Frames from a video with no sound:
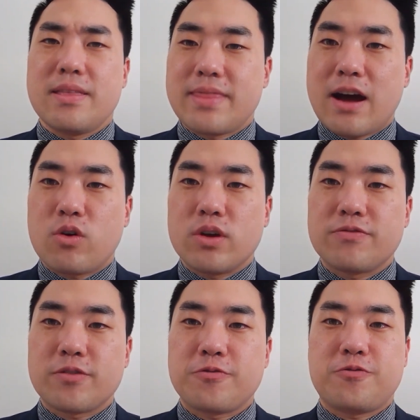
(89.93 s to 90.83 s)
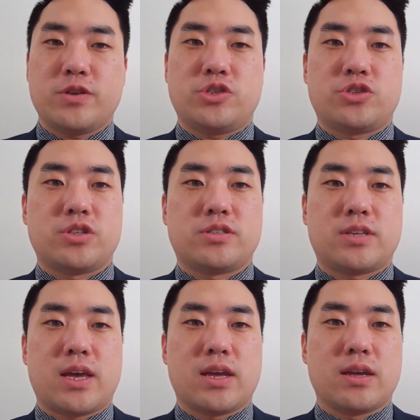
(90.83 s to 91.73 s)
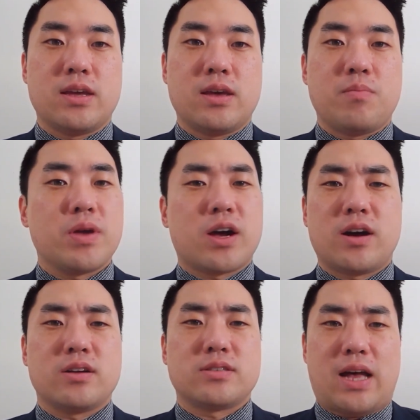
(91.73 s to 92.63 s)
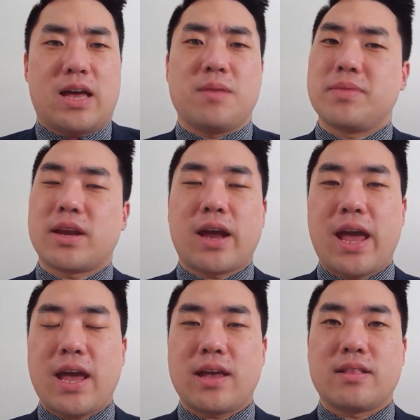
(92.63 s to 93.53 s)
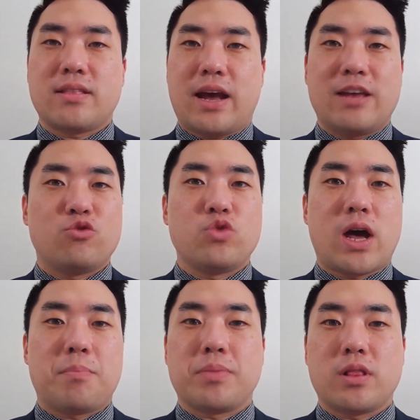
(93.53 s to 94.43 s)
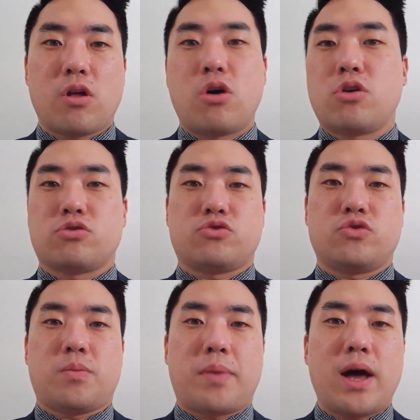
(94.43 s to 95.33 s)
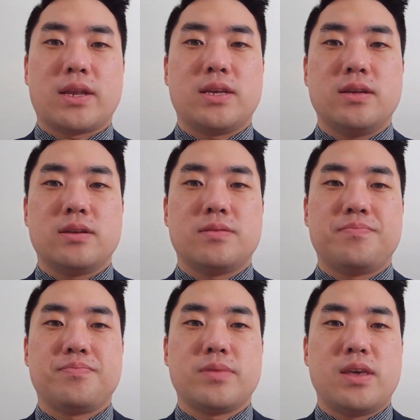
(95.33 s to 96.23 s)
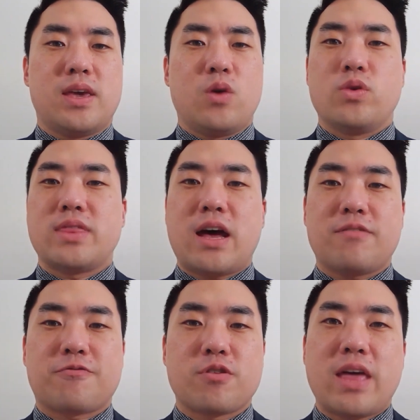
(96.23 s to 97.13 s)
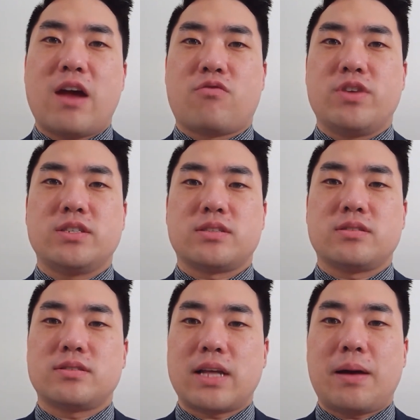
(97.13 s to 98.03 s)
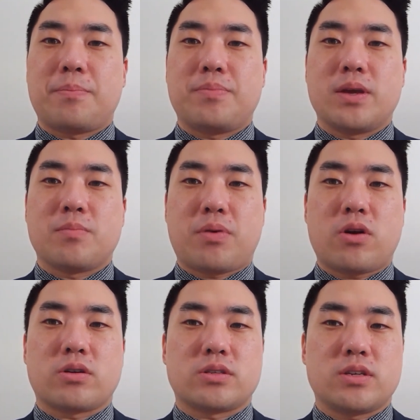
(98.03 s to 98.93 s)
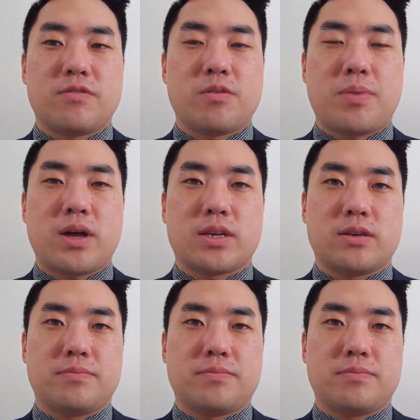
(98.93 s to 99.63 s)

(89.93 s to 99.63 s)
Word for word: Now, if the foot should say, Because I am not a hand, I do not belong to the body, it would not for that reason stop being part of the body.